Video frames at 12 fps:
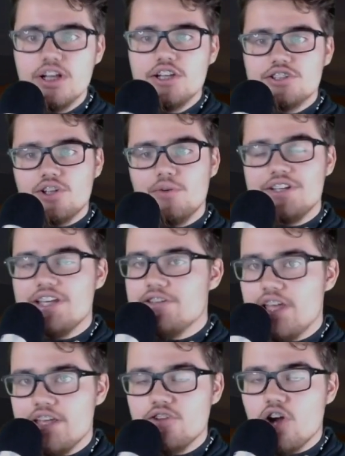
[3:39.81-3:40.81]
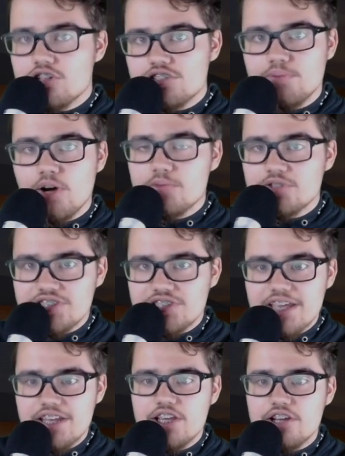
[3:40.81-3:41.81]
So in, in, in, Carson Palmer's
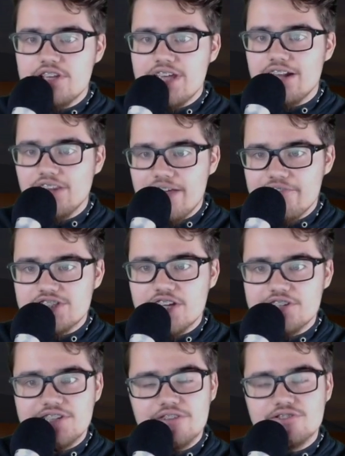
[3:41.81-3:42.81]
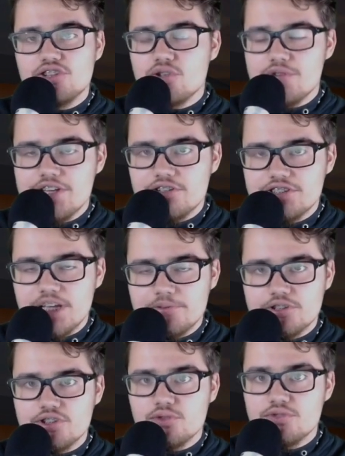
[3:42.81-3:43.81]
second year, he had 11 touchdowns and three
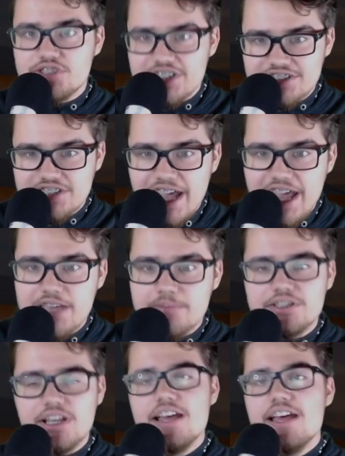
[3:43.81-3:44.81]
interceptions through six games.